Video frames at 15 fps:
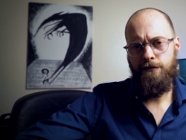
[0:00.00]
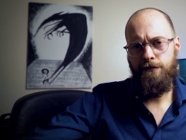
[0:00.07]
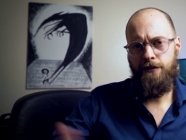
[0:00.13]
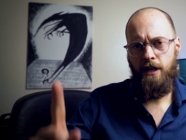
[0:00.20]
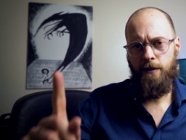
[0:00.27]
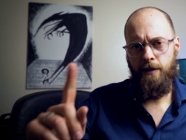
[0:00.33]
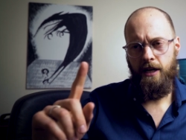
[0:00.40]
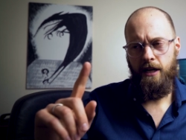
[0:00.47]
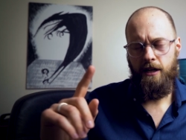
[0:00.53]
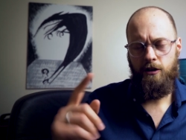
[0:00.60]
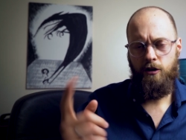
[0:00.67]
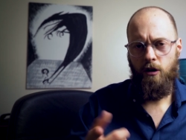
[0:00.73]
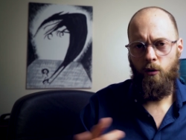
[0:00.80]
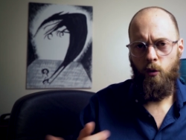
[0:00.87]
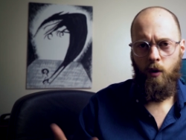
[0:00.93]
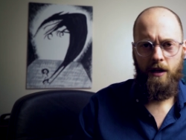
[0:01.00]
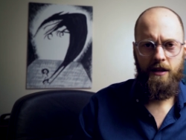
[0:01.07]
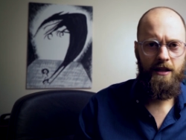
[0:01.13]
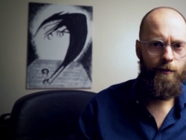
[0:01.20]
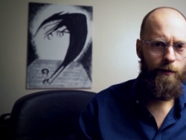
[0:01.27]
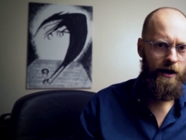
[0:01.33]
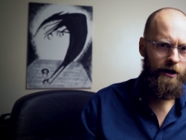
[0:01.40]
filming Don
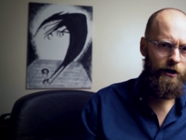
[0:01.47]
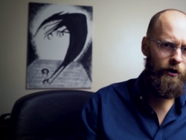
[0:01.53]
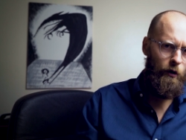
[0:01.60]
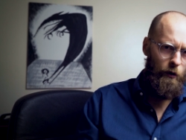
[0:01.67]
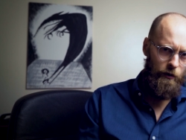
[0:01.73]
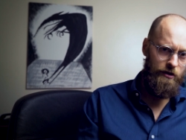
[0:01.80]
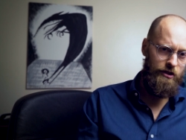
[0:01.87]
Juan de Marco,